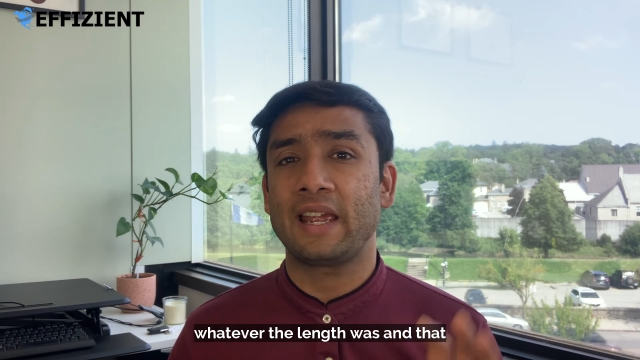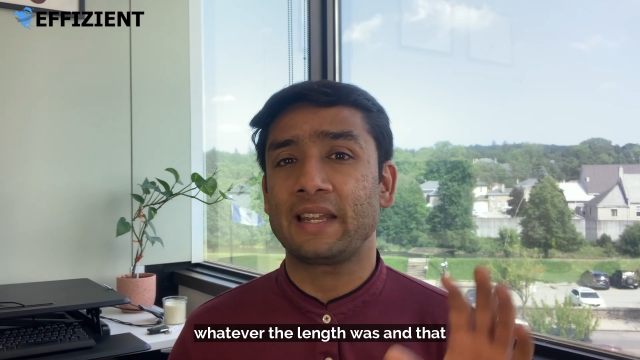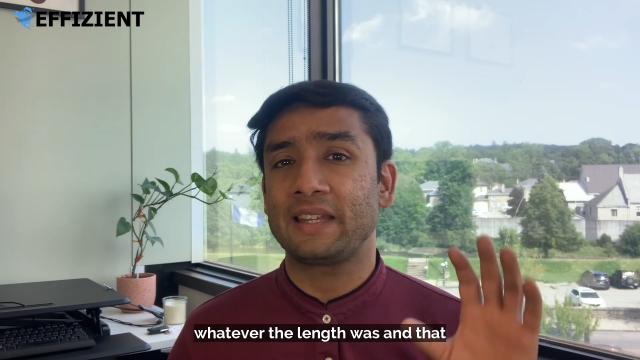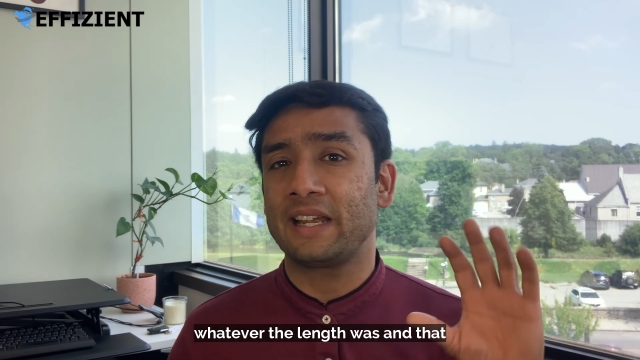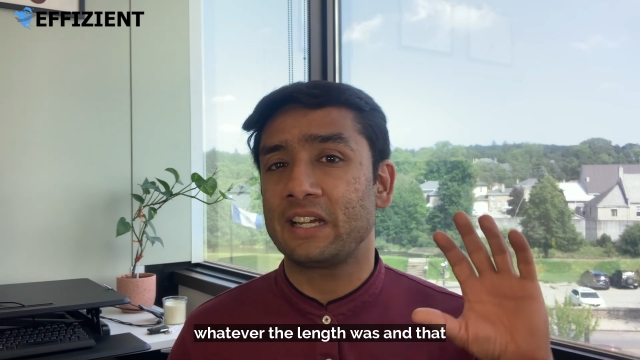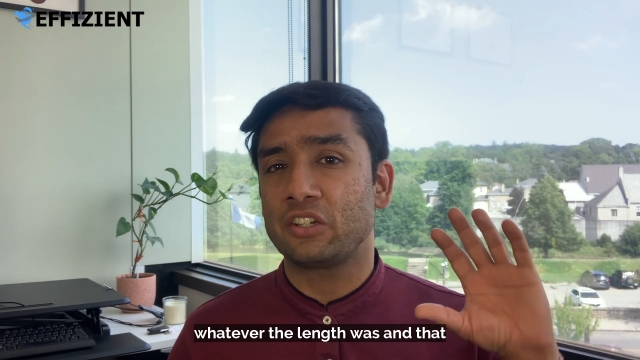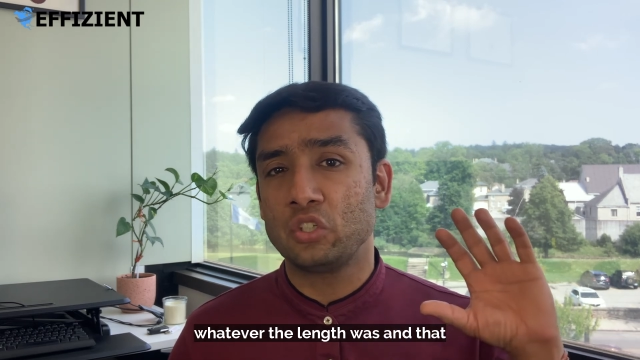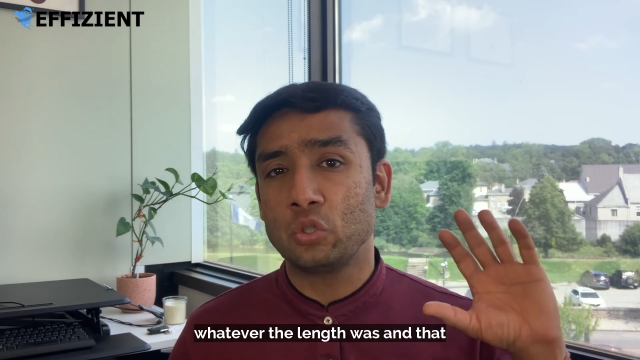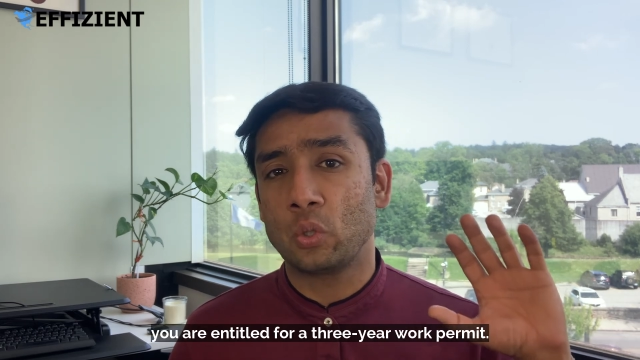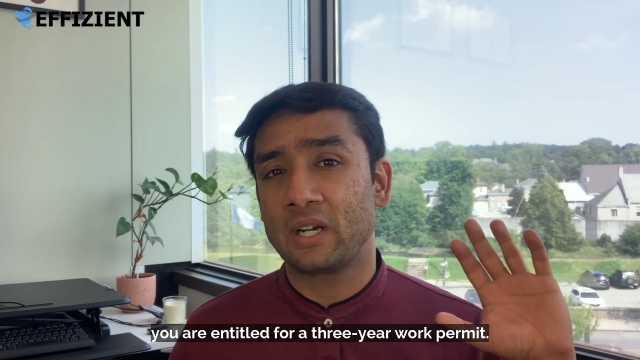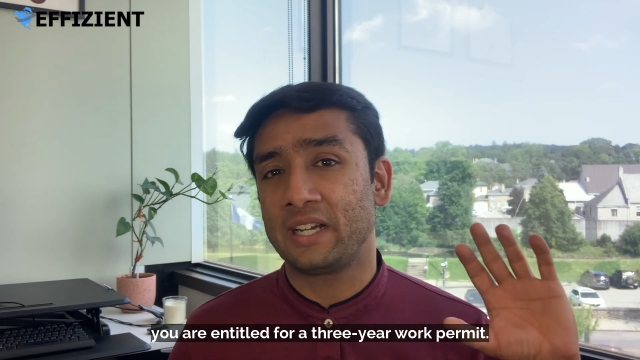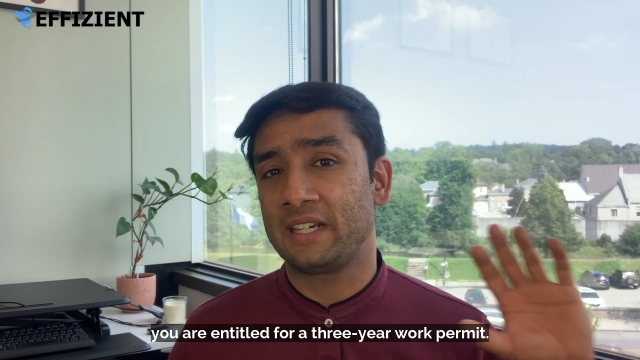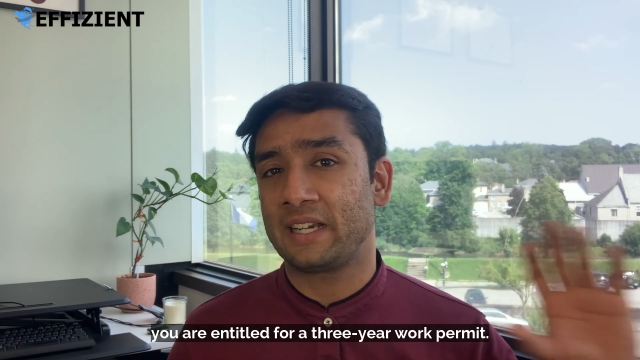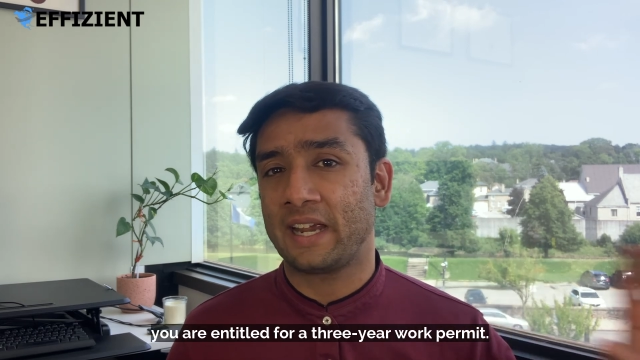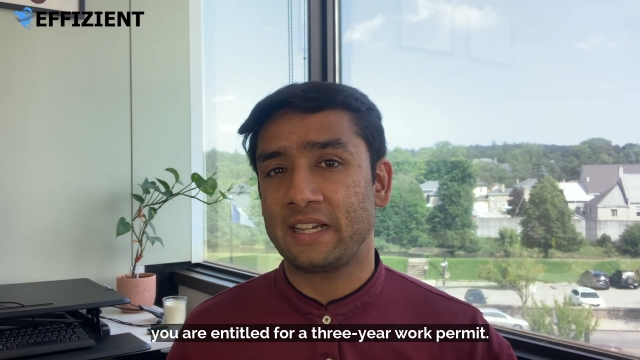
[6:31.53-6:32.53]
and that you
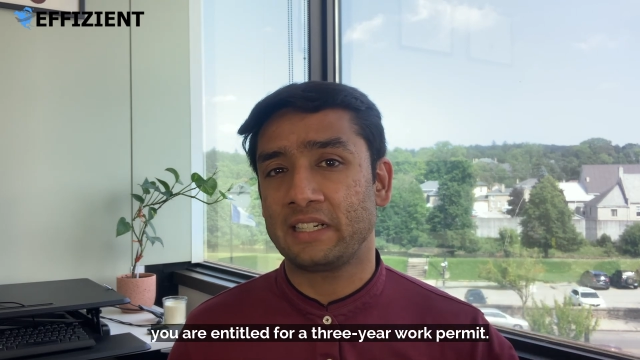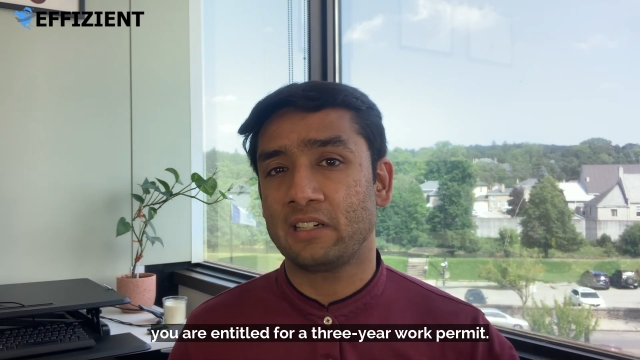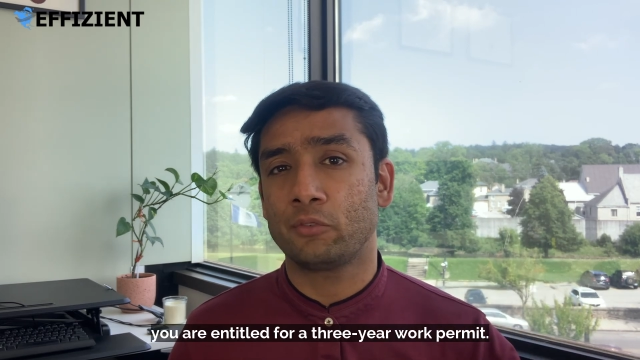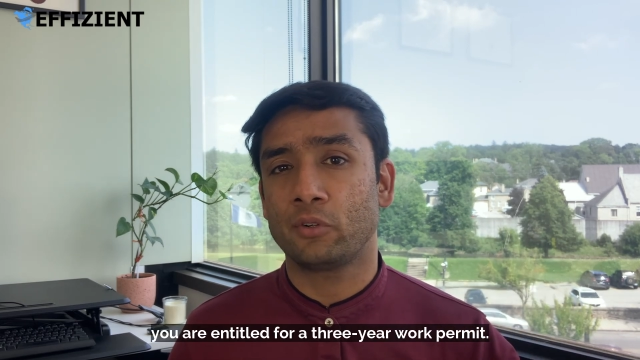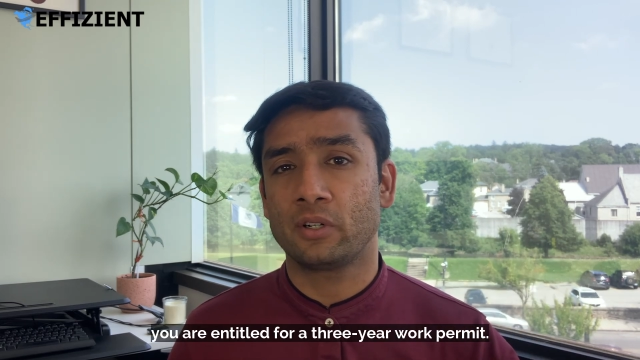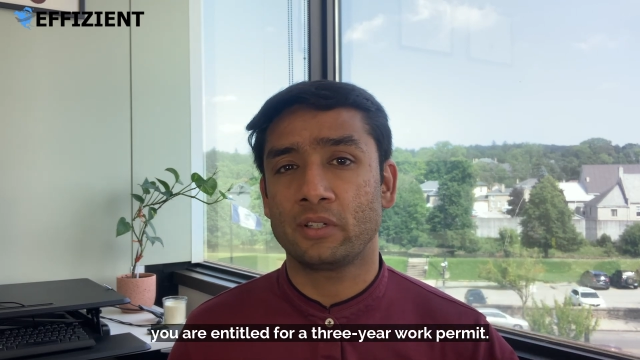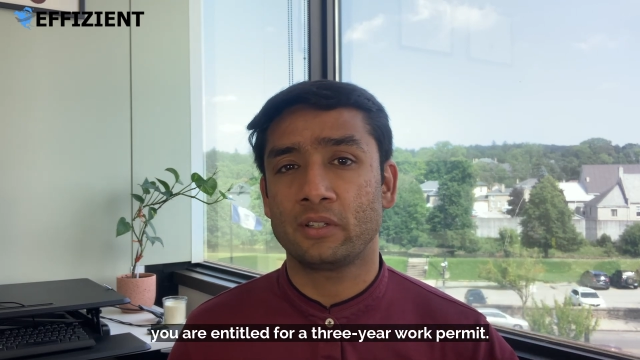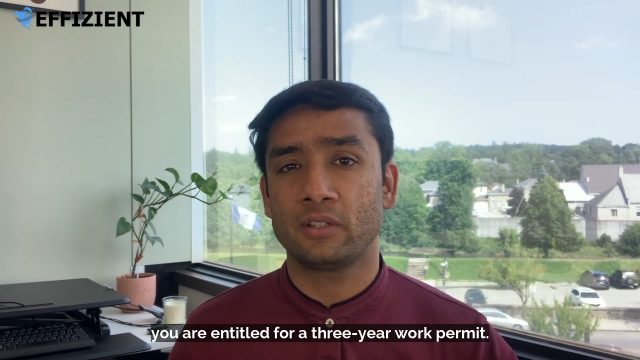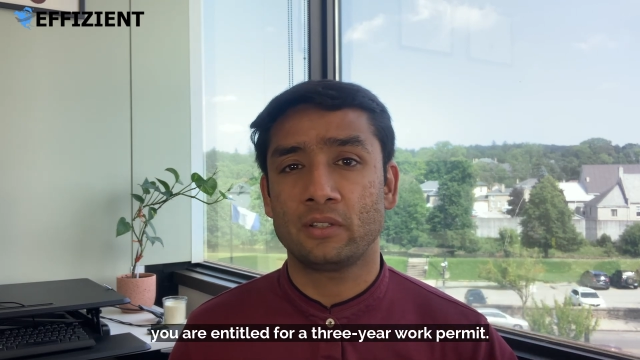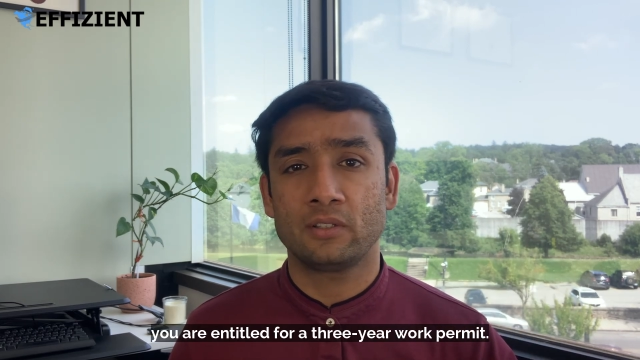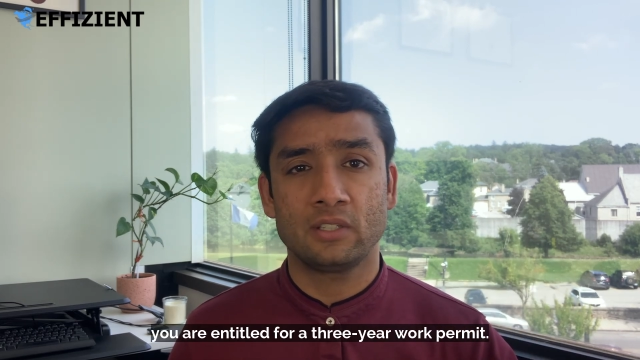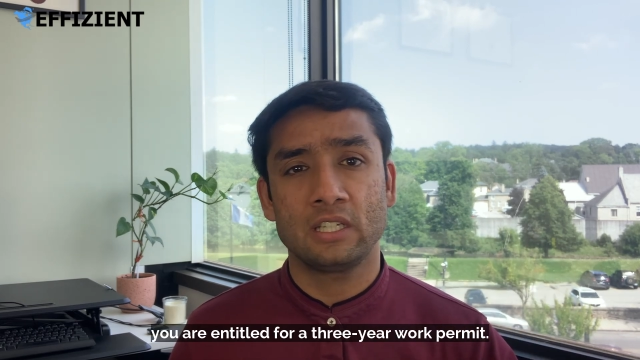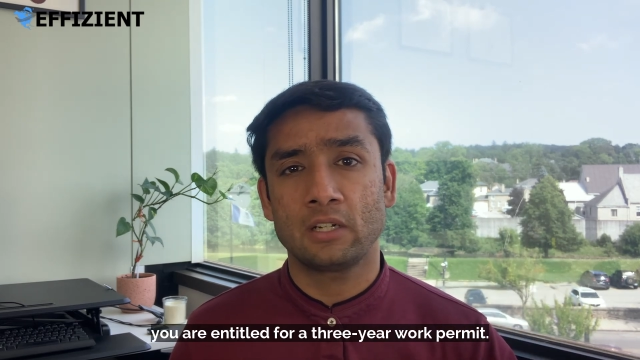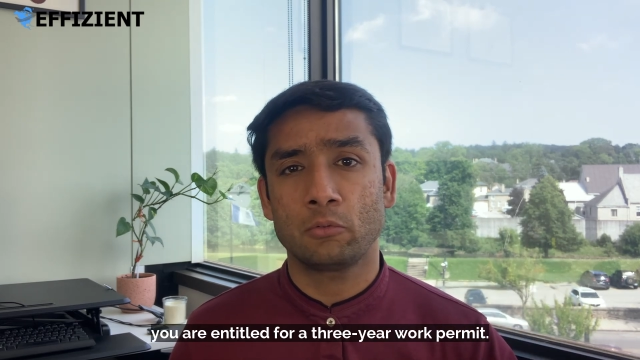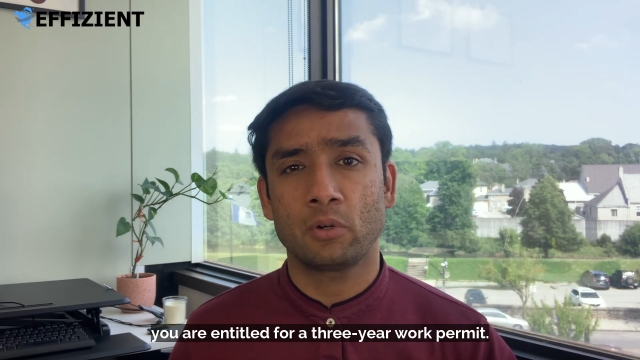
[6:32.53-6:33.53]
are entitled for a
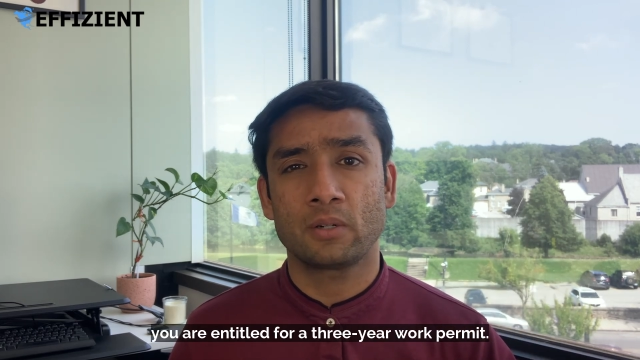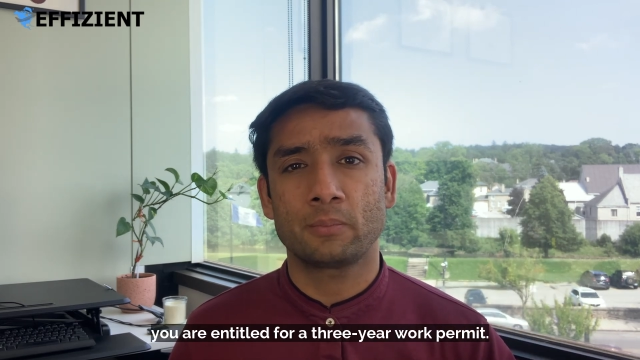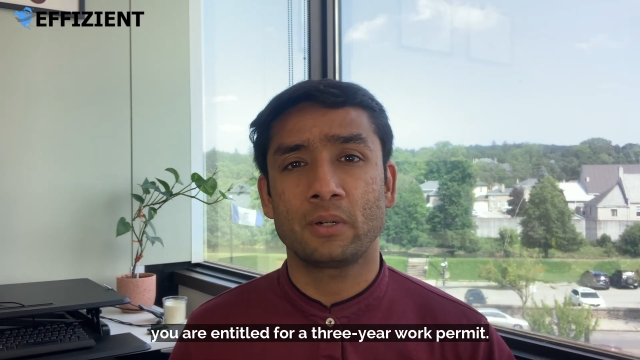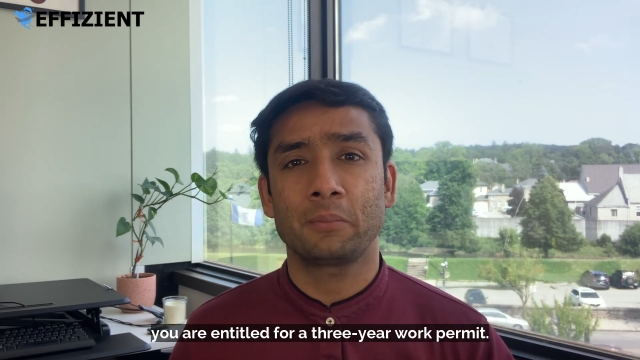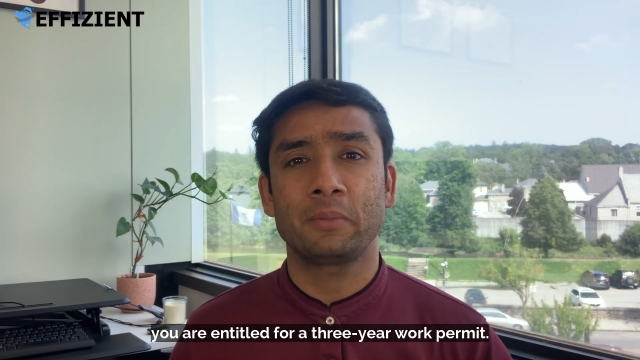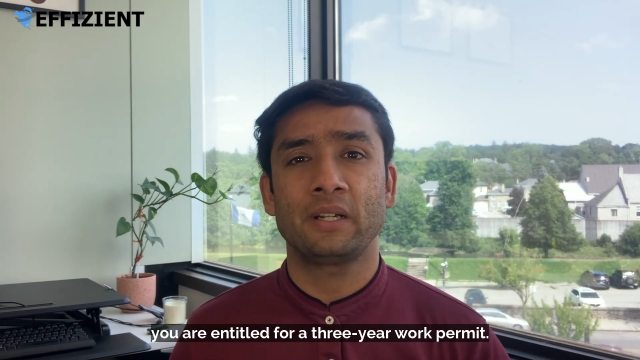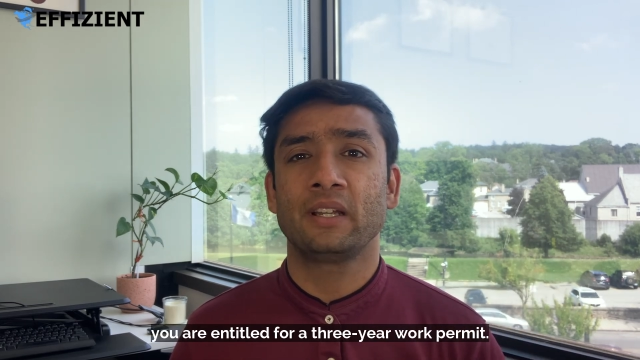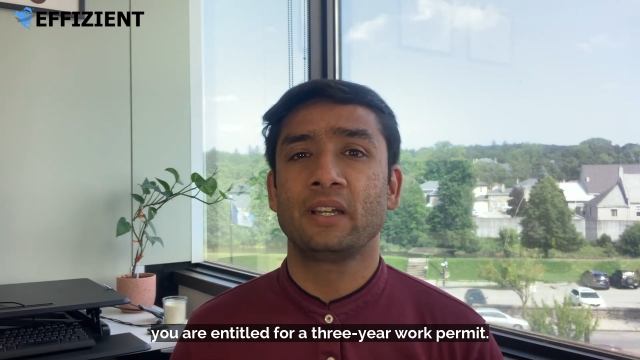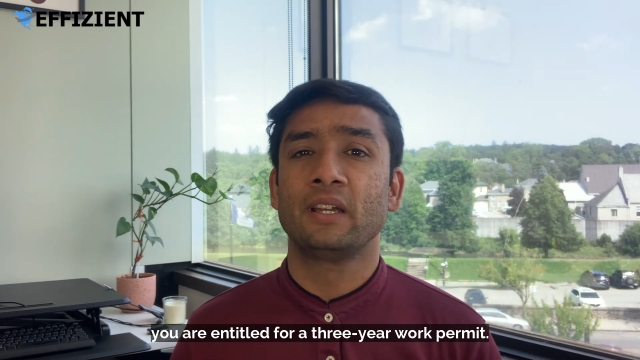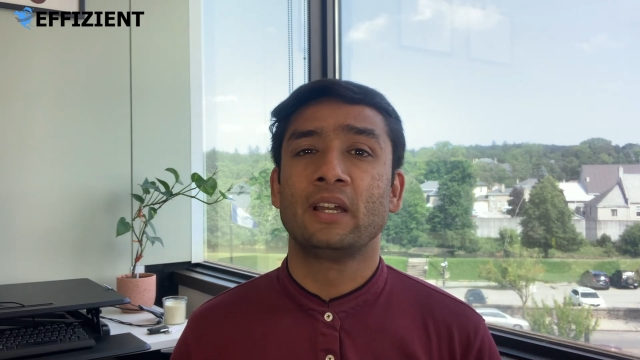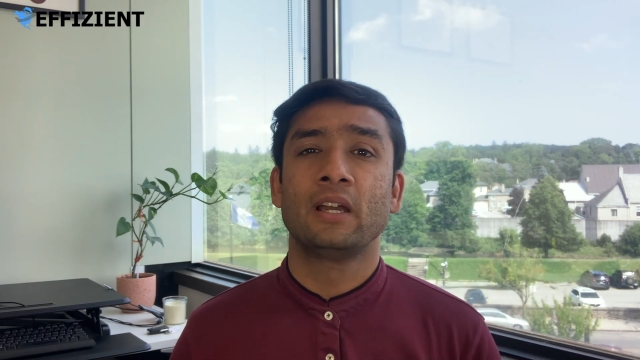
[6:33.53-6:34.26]
3-year work permit,